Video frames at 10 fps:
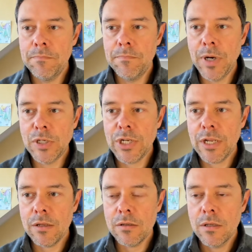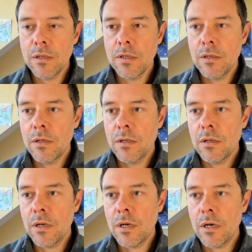budgeting.
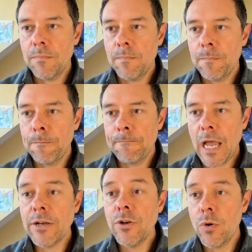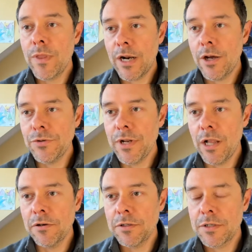I know that
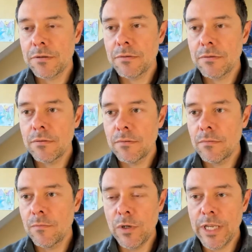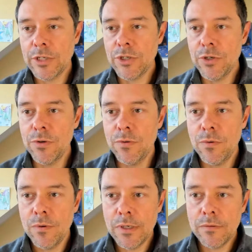$100 will get you
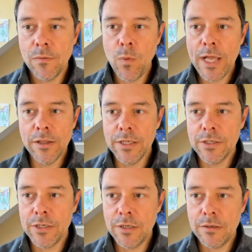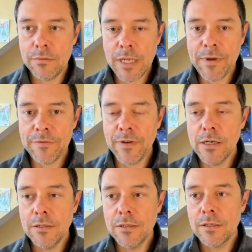well into
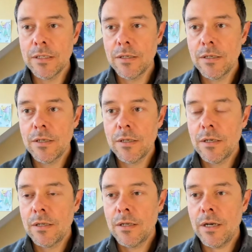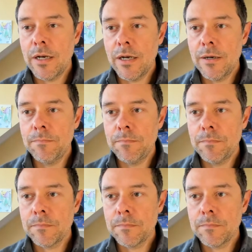MFL, but